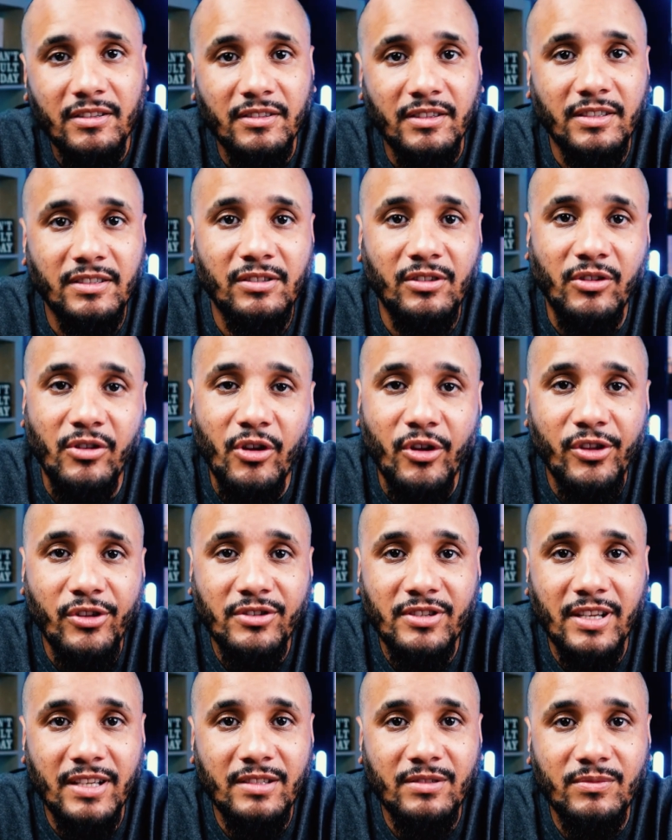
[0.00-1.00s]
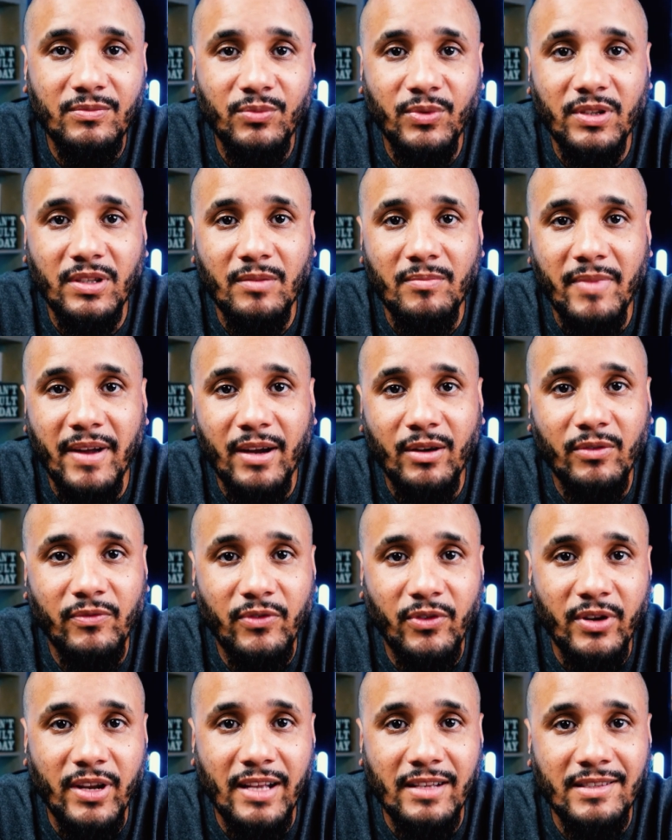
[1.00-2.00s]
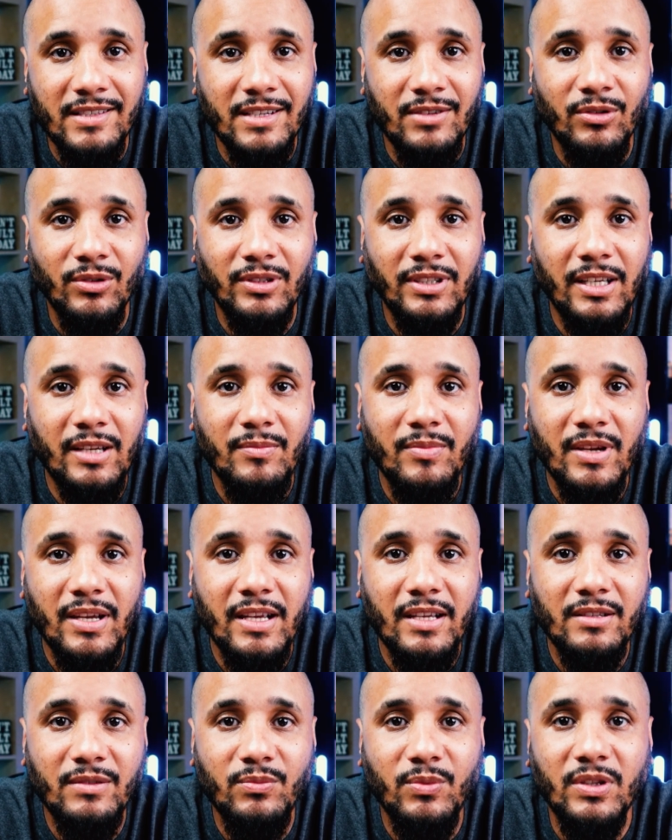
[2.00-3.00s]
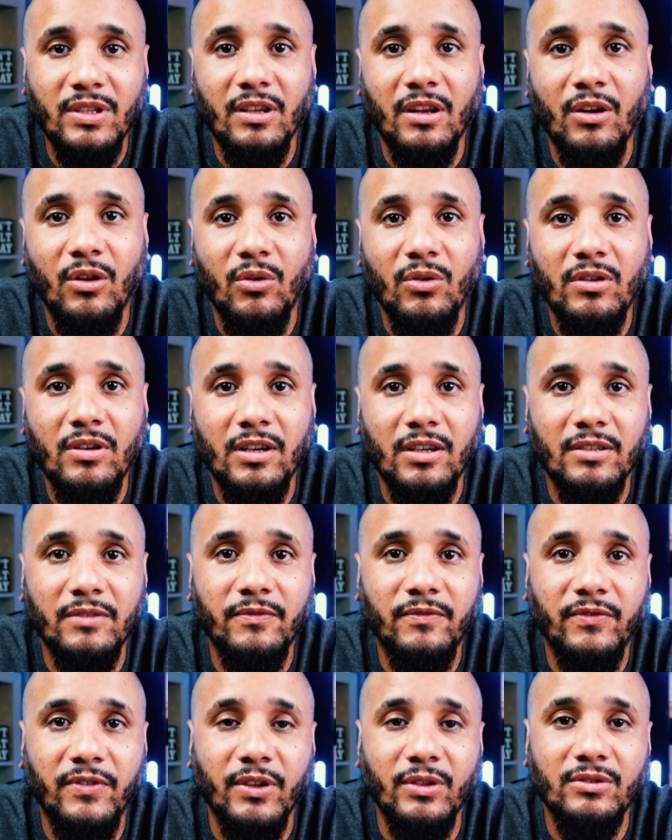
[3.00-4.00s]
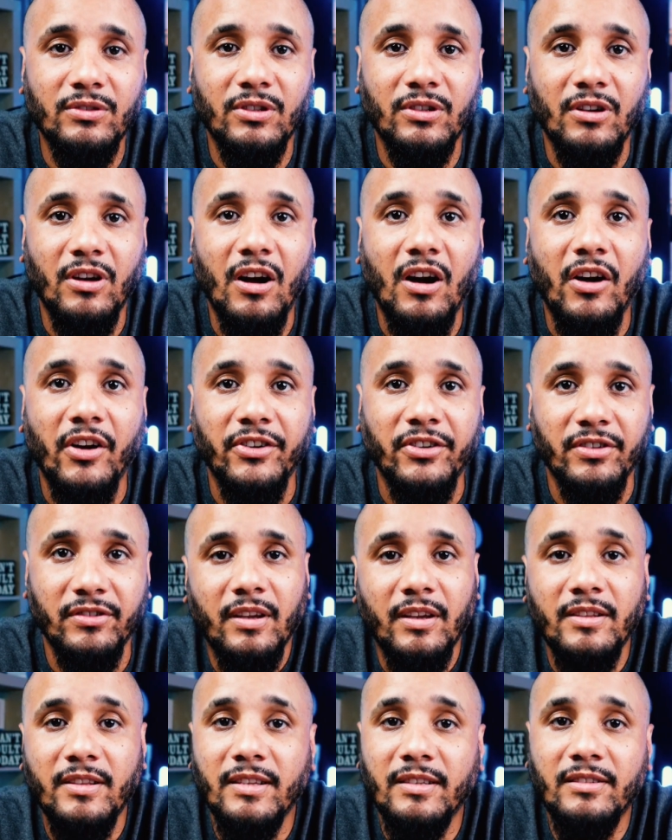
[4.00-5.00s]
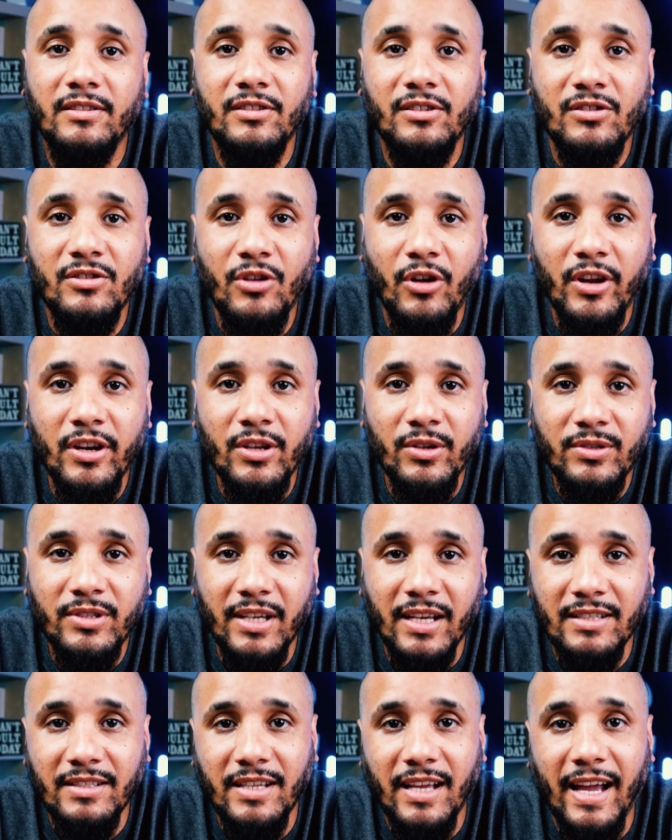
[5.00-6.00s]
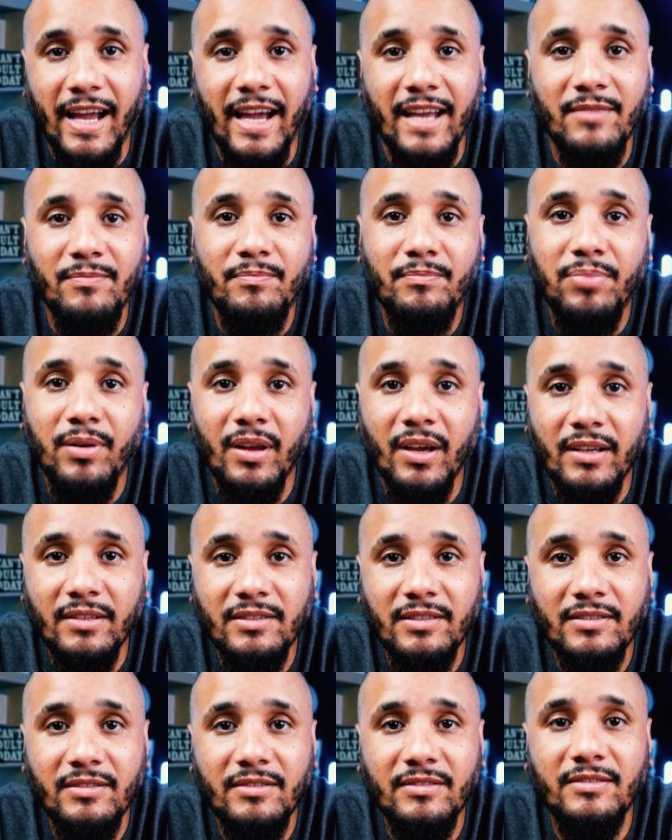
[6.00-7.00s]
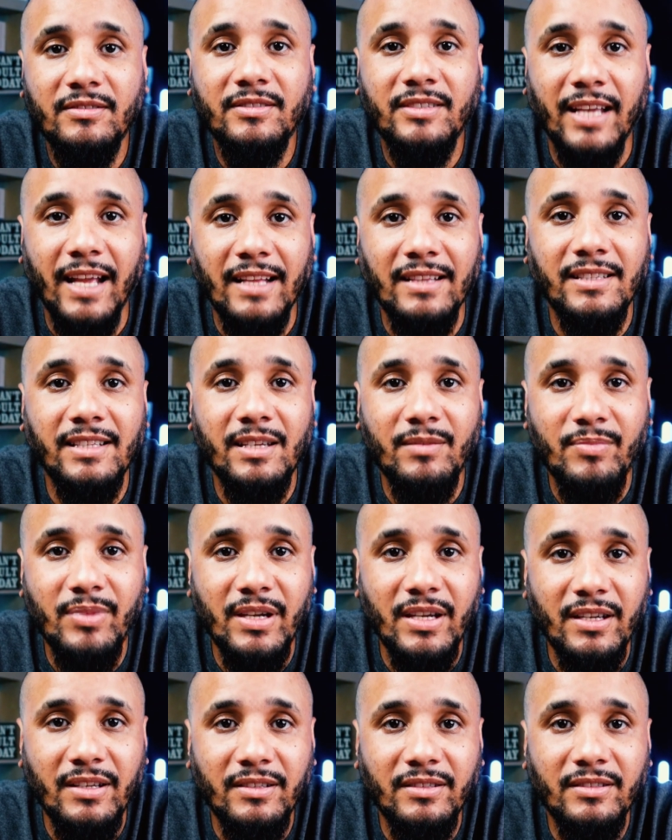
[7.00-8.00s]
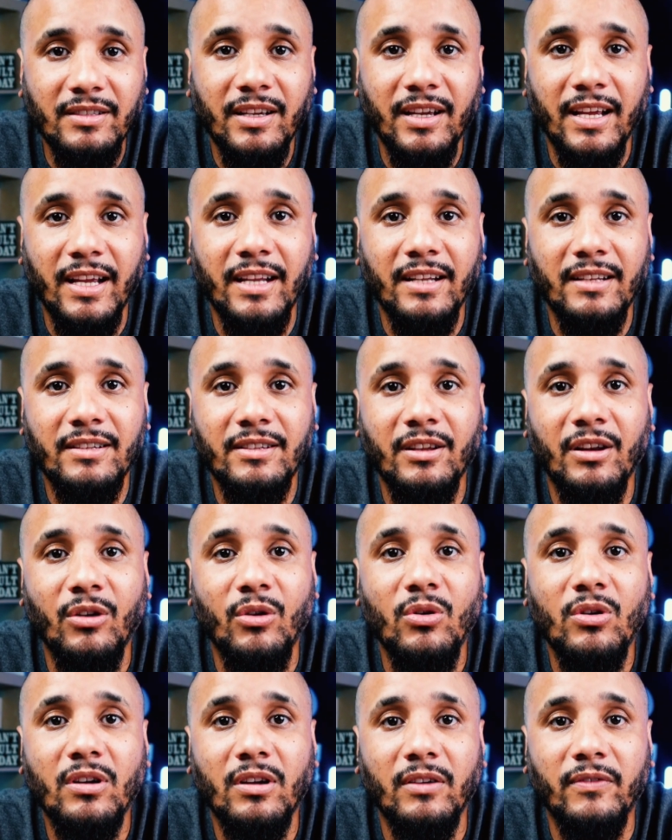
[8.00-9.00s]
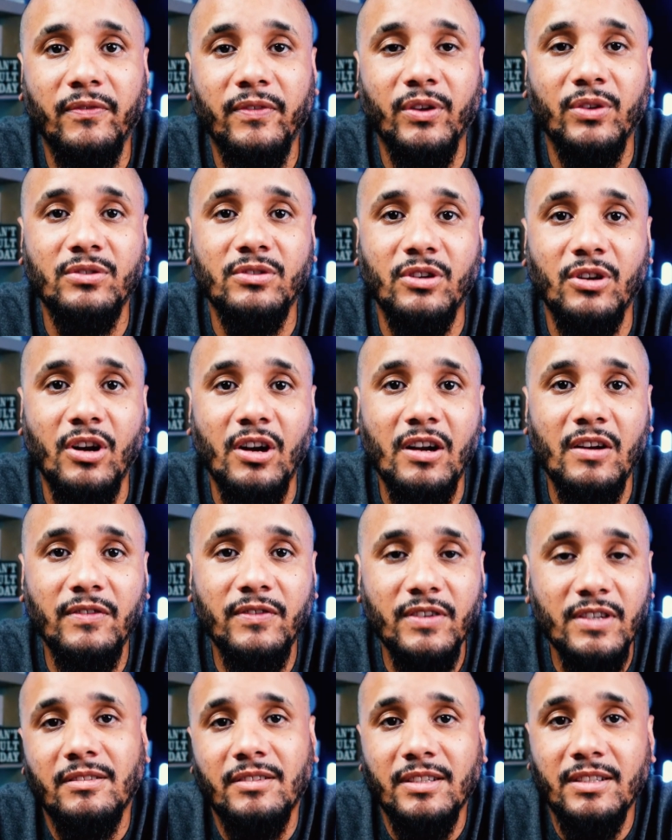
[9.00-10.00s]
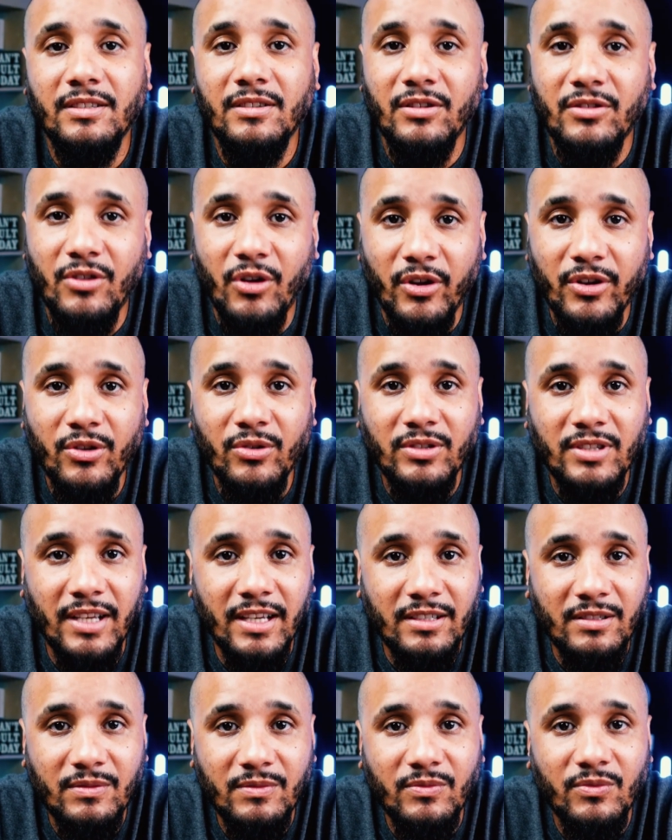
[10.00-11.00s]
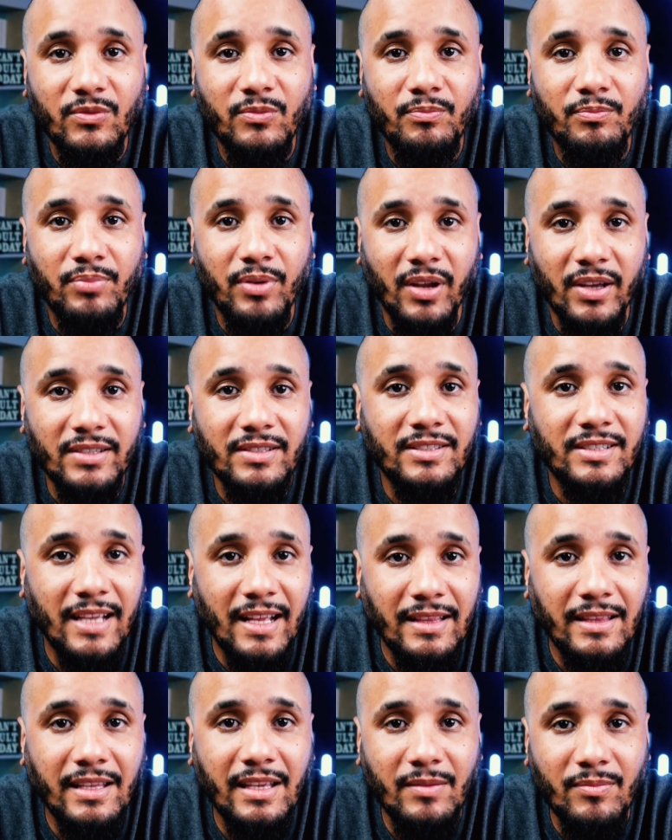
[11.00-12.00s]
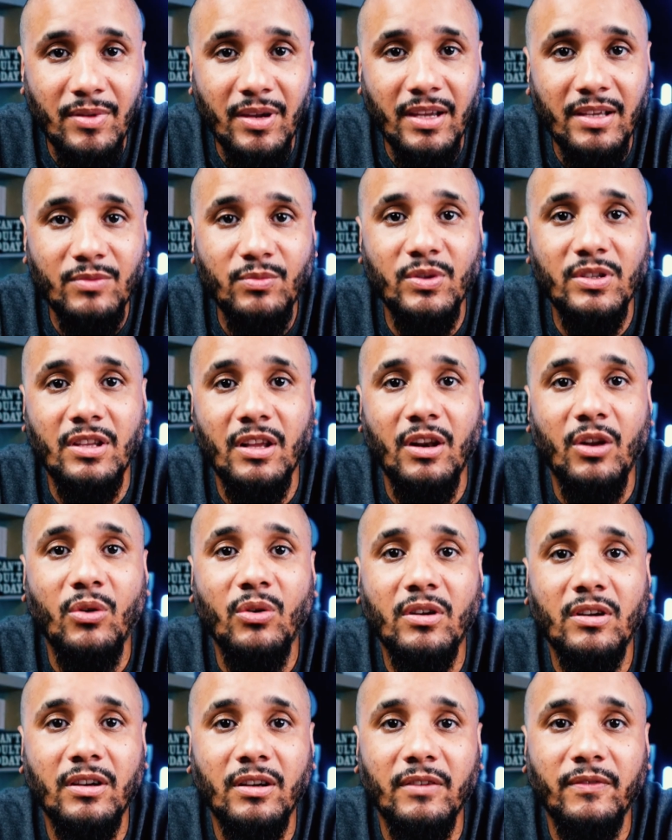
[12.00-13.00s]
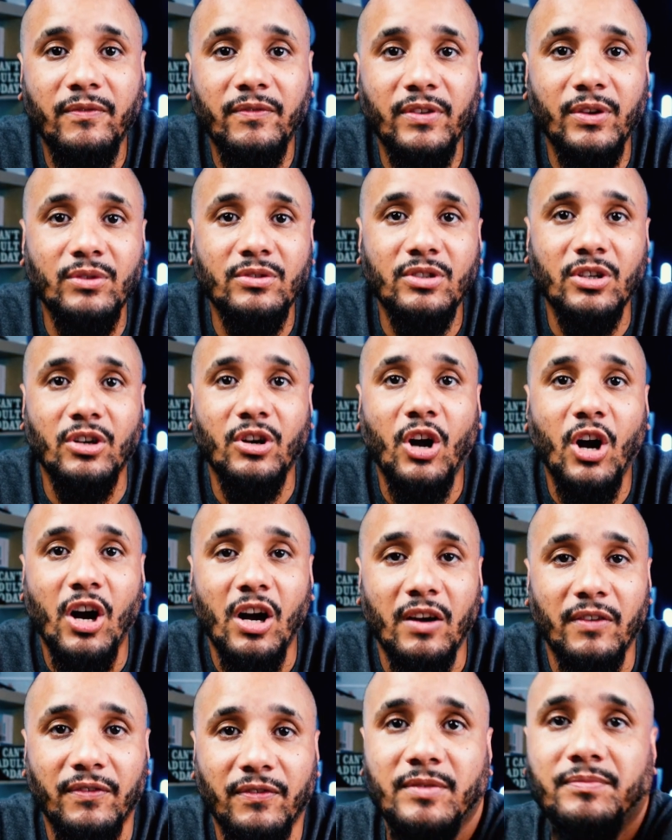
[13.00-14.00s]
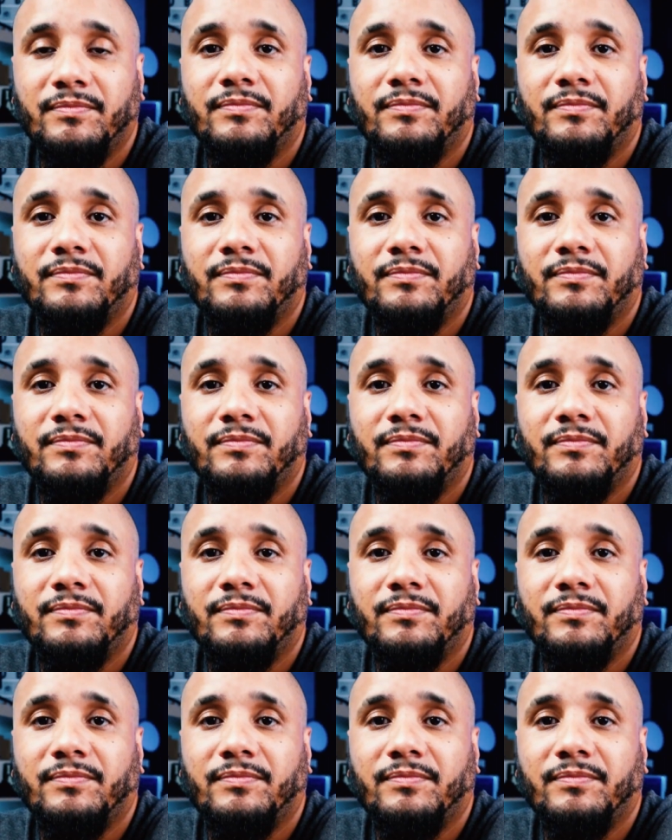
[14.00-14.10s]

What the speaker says: This is an audio test with the microphone at 0 dBs with the low cut filter on. And this is an audio test at plus 10 dBs and the low cut filter off. This is an audio test plus 10 dBs with the low cut filter off.